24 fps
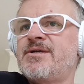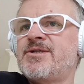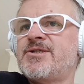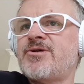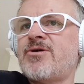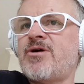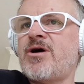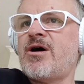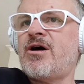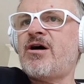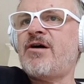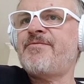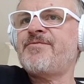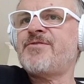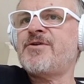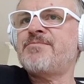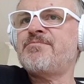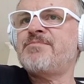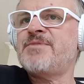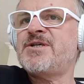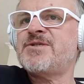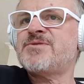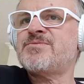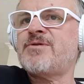so I often
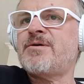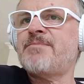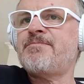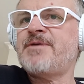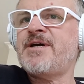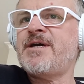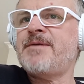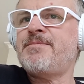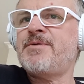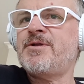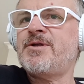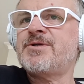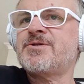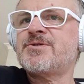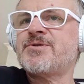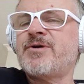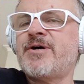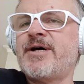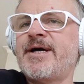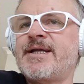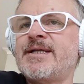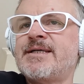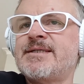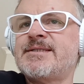miss what people are
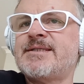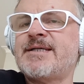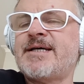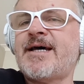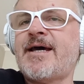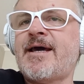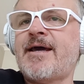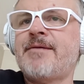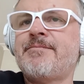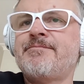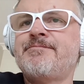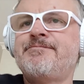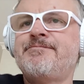trying to say.